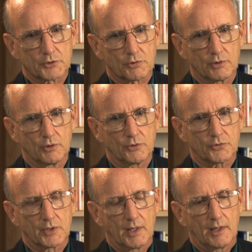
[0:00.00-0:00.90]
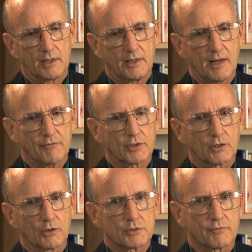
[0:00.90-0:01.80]
truth never
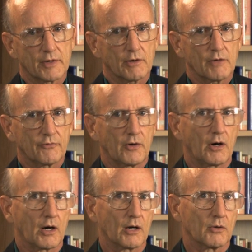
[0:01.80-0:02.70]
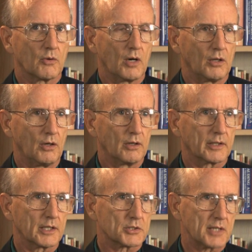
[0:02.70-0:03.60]
goes very far along
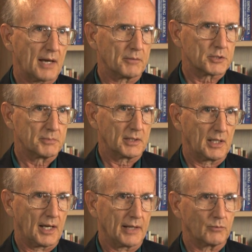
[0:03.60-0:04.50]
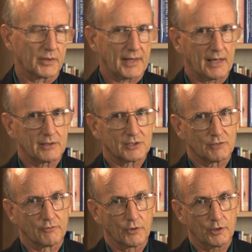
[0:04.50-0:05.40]
an establishment line without
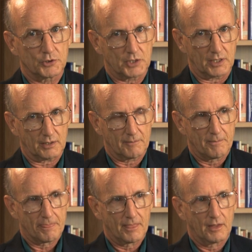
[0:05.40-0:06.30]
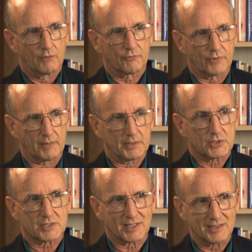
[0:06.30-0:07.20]
diverging from
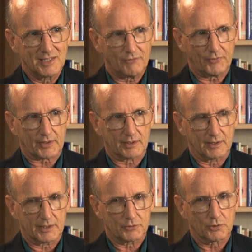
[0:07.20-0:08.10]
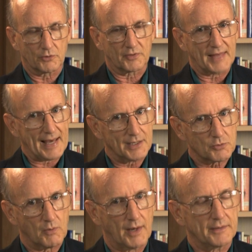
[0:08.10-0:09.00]
it significantly in truth. That
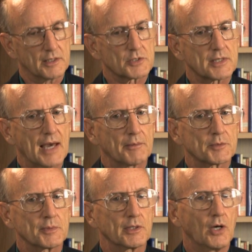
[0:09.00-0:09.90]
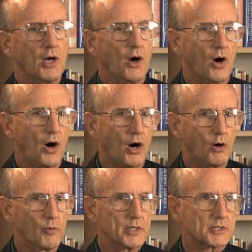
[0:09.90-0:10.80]
is why the establishment
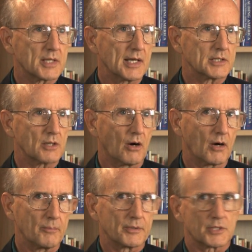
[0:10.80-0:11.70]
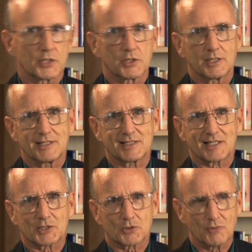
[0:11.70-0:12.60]
always says our position is
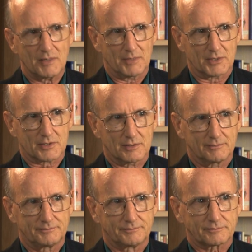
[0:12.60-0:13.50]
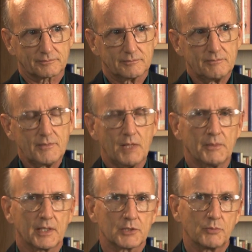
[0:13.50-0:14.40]
extremist,
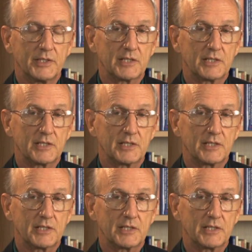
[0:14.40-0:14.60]
because we